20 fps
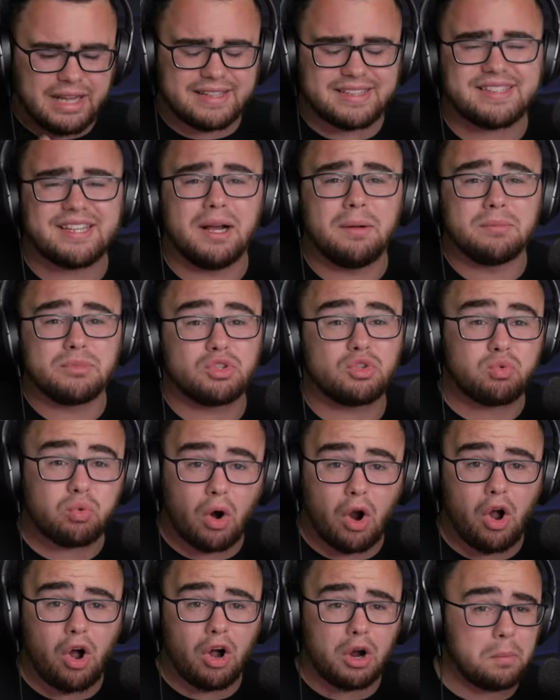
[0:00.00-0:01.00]
something's
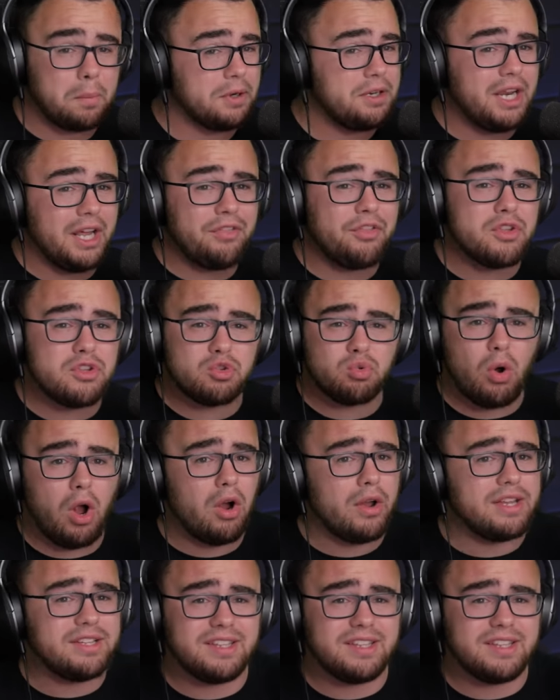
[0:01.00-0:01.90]
wrong, but nothing's wrong.